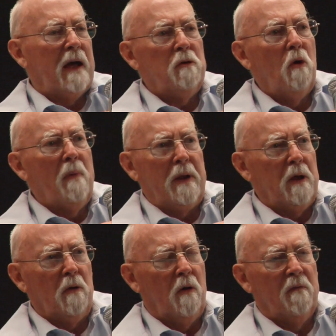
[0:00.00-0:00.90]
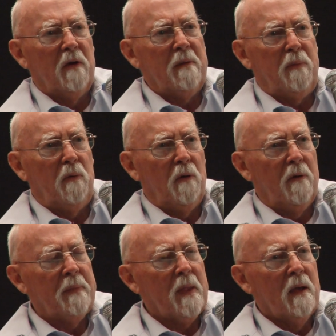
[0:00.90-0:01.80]
I had no money at all, very
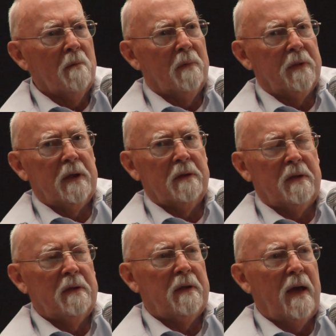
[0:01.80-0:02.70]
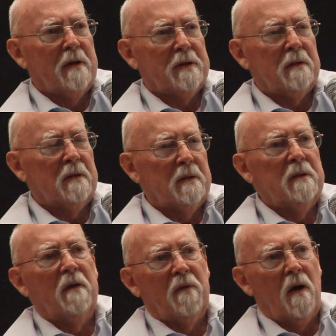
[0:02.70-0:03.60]
poor. But the Italians
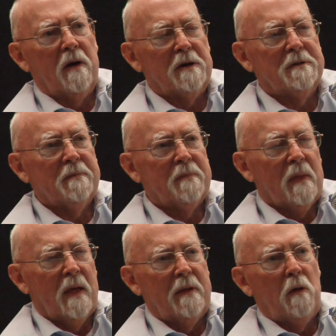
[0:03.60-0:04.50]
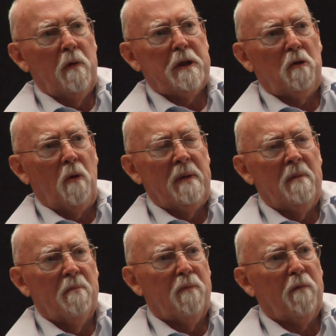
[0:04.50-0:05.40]
love artists. And they always call me
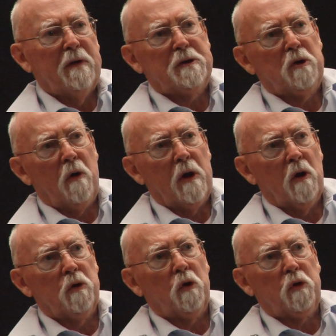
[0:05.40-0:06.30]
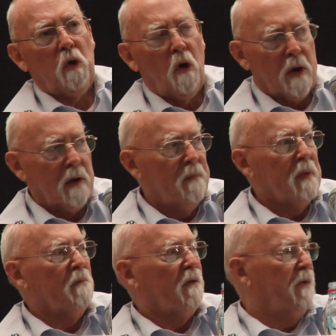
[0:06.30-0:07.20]
professore or dottore,
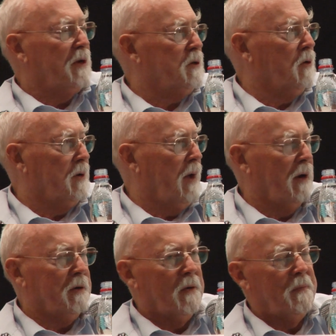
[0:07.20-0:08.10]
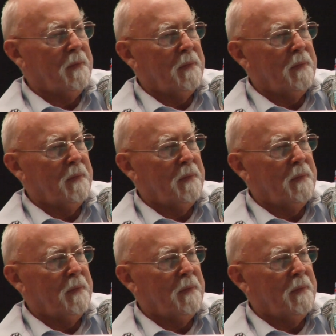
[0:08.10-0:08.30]
professor or doctor.